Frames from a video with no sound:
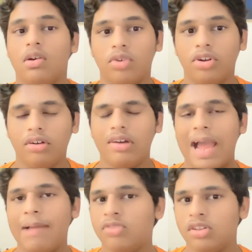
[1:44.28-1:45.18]
For now,
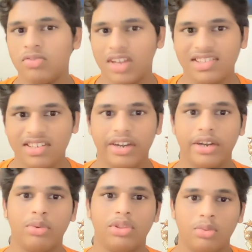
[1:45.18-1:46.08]
I am just
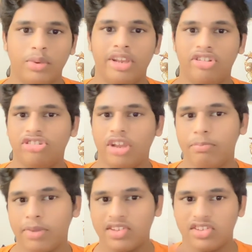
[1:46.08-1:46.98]
fascinated with the way share
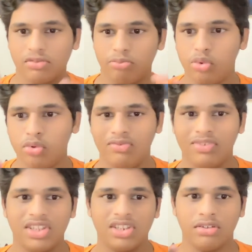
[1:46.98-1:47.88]
prices move
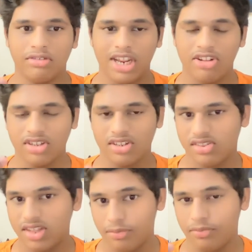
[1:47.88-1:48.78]
within the range
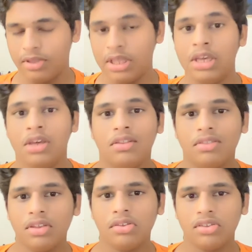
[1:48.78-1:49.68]
itself.
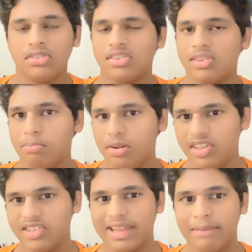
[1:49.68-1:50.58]
This is the simplest
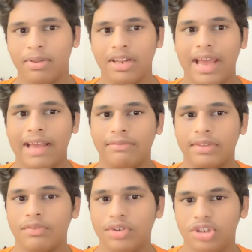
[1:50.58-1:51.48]
example I have
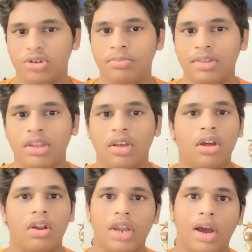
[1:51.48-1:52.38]
given you.
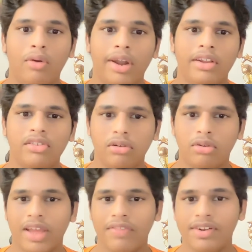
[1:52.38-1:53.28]
Now let us
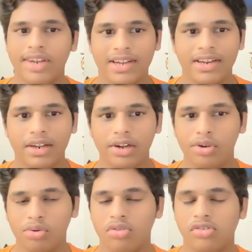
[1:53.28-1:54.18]
look at the technical
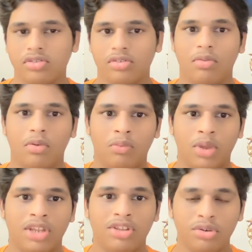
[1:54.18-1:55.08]
tools we
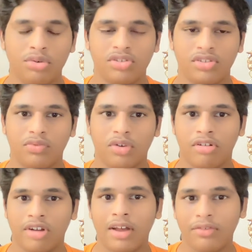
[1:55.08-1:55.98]
can use for
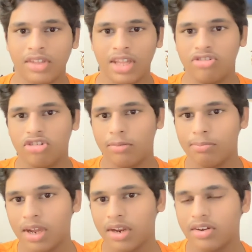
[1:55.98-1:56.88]
graphs in stock
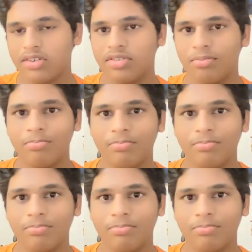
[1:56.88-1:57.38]
markets.